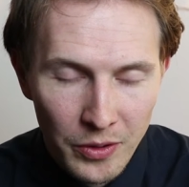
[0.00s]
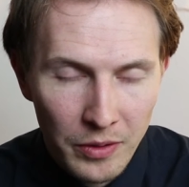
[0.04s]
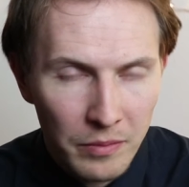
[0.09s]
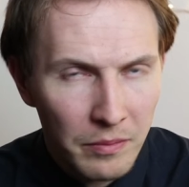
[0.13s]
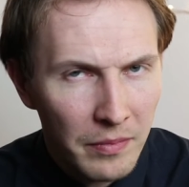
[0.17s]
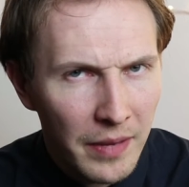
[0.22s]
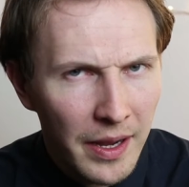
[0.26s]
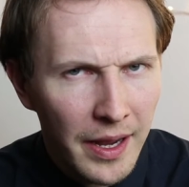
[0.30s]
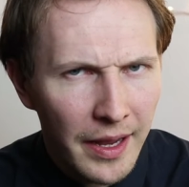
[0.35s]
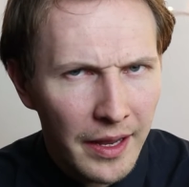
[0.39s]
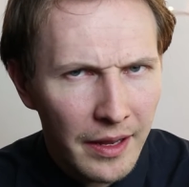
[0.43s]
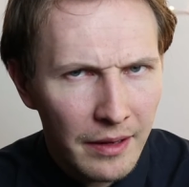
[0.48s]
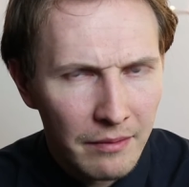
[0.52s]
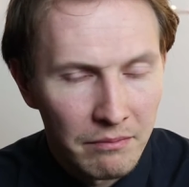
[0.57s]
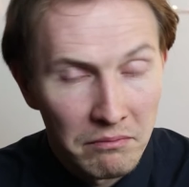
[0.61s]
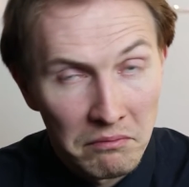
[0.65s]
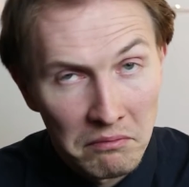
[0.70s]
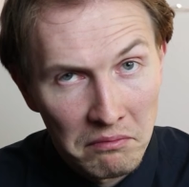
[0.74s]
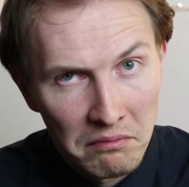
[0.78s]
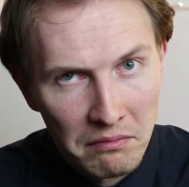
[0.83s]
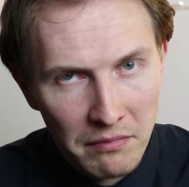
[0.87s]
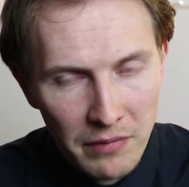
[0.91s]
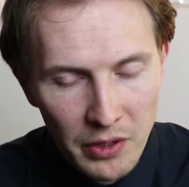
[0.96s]
my
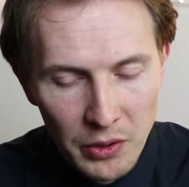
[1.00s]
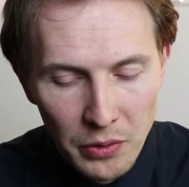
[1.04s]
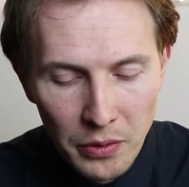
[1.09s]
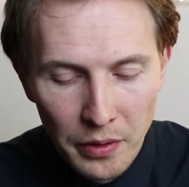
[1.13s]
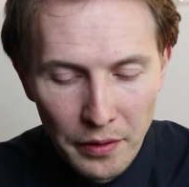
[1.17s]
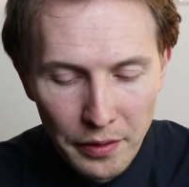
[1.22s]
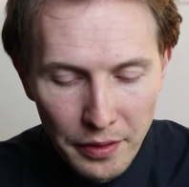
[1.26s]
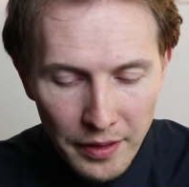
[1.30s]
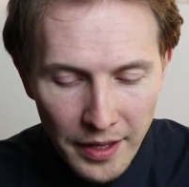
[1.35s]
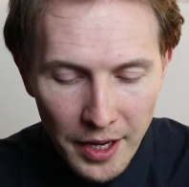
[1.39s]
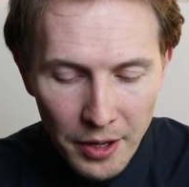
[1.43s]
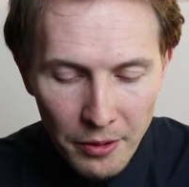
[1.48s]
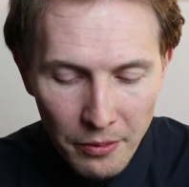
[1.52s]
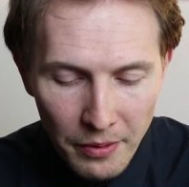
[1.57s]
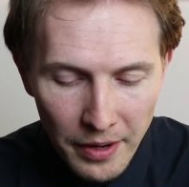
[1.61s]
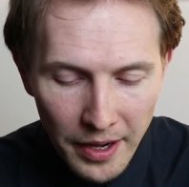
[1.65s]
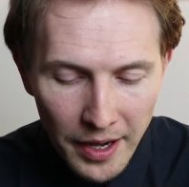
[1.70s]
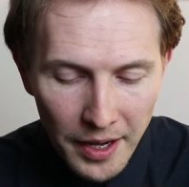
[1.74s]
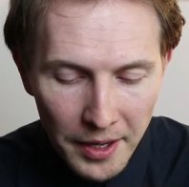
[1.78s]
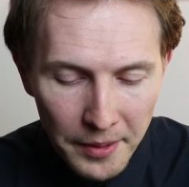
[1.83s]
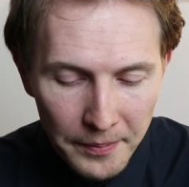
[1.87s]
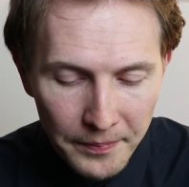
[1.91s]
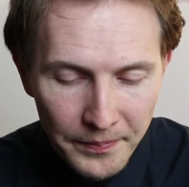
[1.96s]
Roth
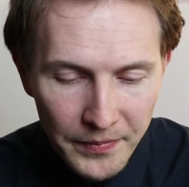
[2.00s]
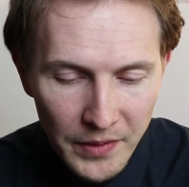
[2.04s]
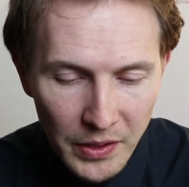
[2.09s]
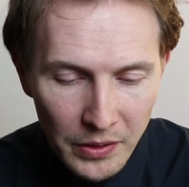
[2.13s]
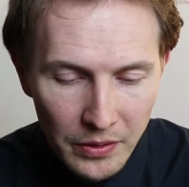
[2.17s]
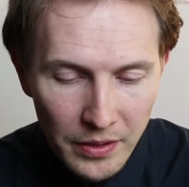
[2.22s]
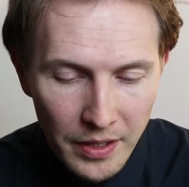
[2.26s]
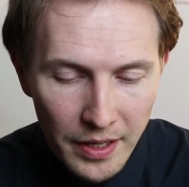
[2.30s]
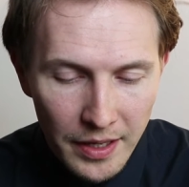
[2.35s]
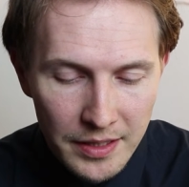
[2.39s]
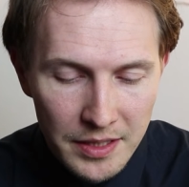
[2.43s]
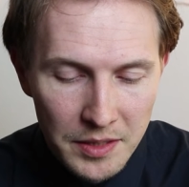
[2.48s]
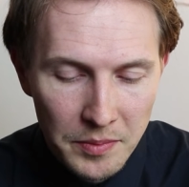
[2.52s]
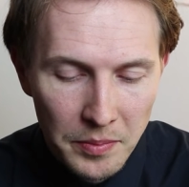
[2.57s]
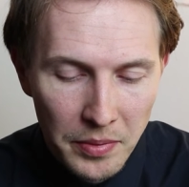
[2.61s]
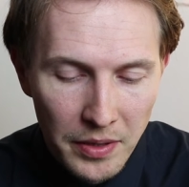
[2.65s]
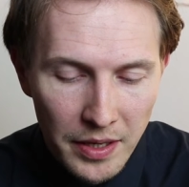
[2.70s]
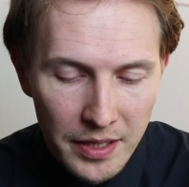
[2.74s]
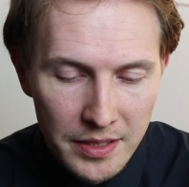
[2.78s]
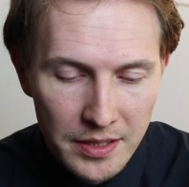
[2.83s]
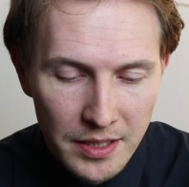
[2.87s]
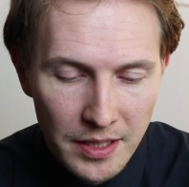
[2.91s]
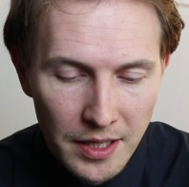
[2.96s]
IRA. Okay,
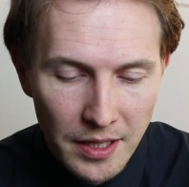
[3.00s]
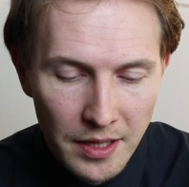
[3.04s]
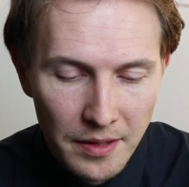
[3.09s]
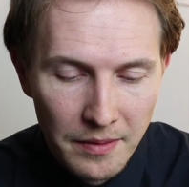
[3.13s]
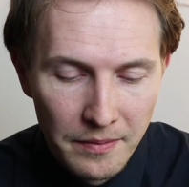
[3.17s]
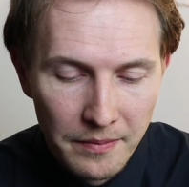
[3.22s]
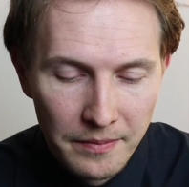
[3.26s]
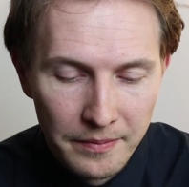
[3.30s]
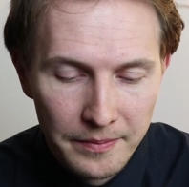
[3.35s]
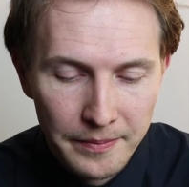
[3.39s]
deposit,